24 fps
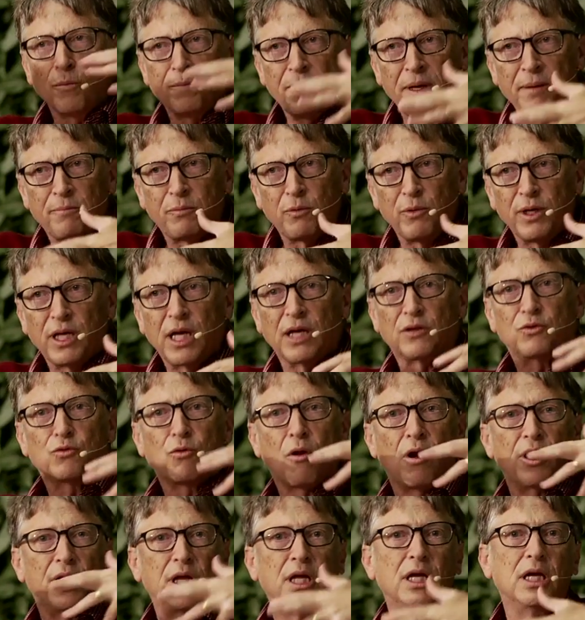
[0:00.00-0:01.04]
people we get
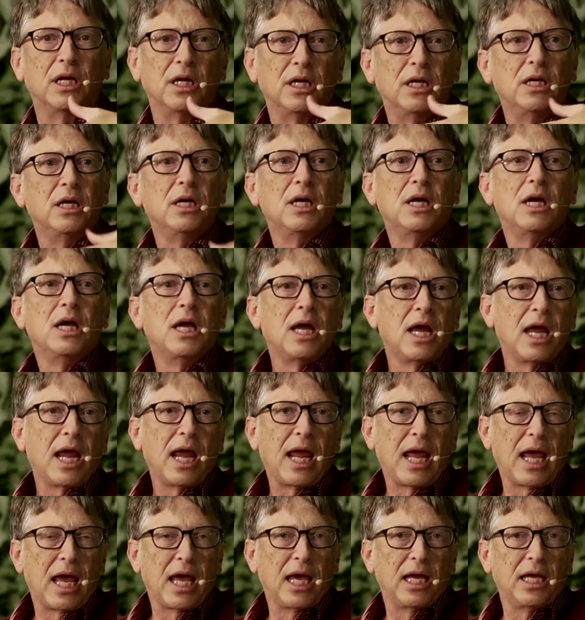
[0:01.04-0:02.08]
drawn in
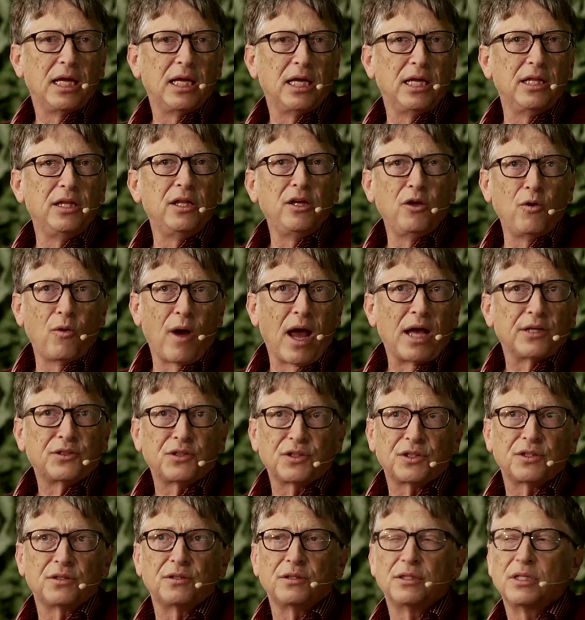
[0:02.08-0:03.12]
the
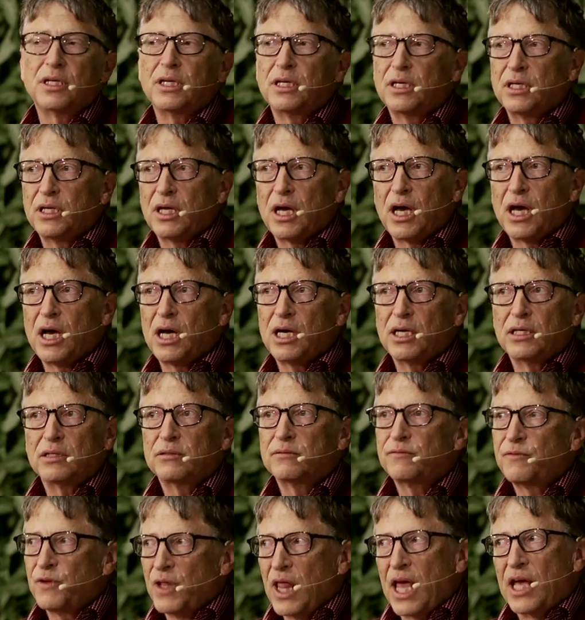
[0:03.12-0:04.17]
U.S.,
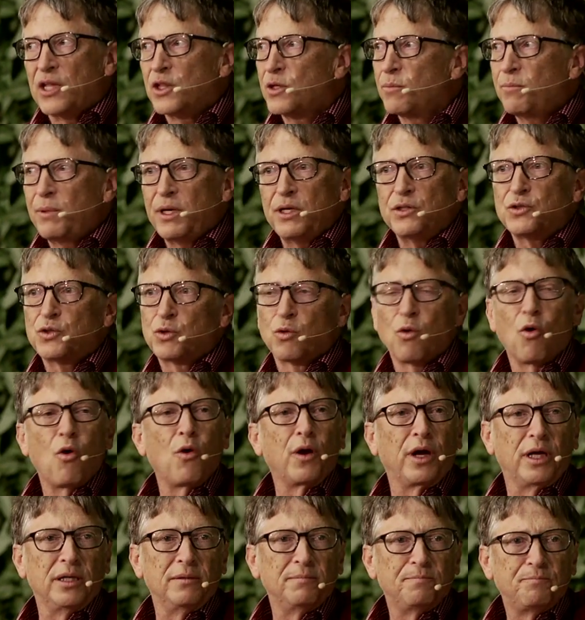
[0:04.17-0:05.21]
philanthropy is
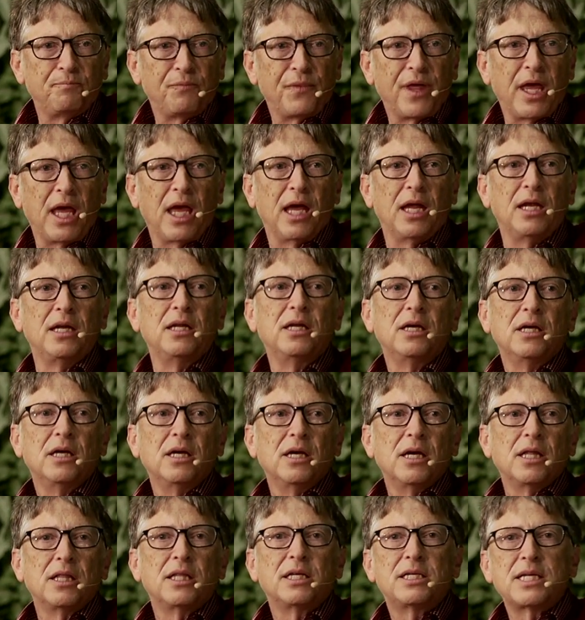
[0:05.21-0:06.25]
growing. And
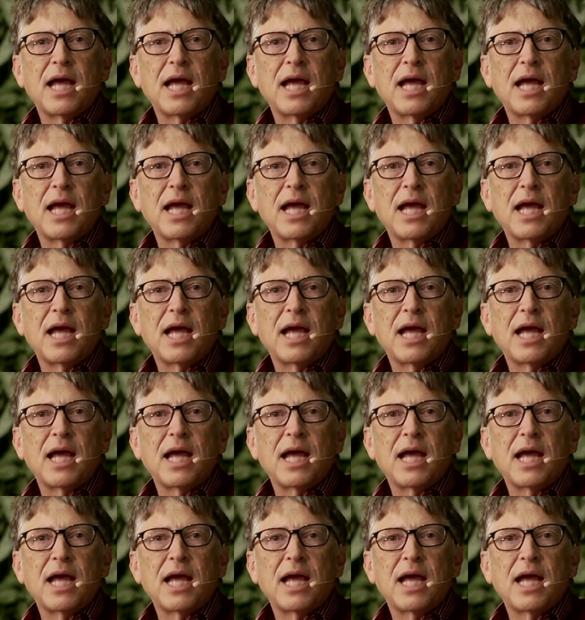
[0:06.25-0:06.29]
the